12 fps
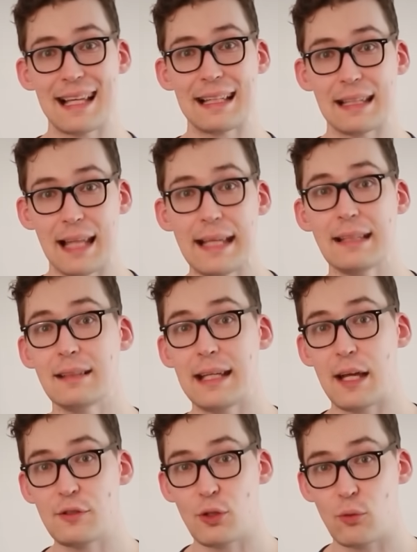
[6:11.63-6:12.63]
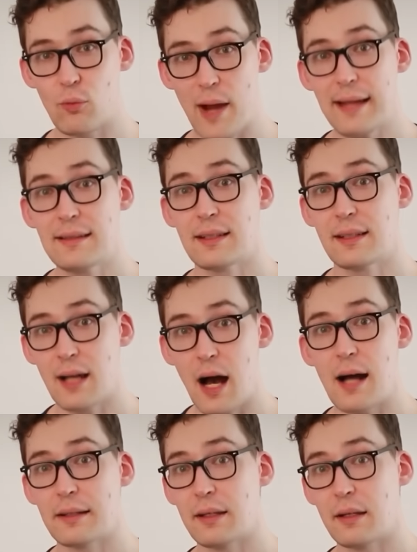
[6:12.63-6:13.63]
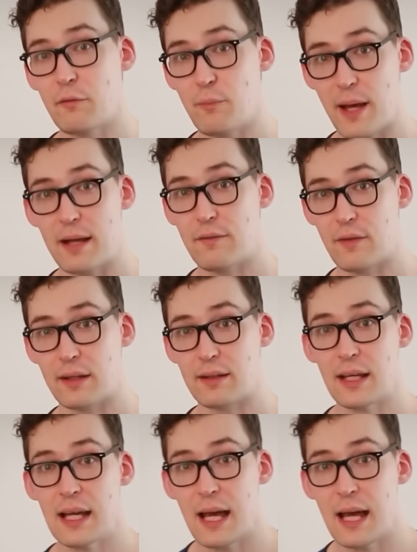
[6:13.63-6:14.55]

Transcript: likely a direct cognitive benefit,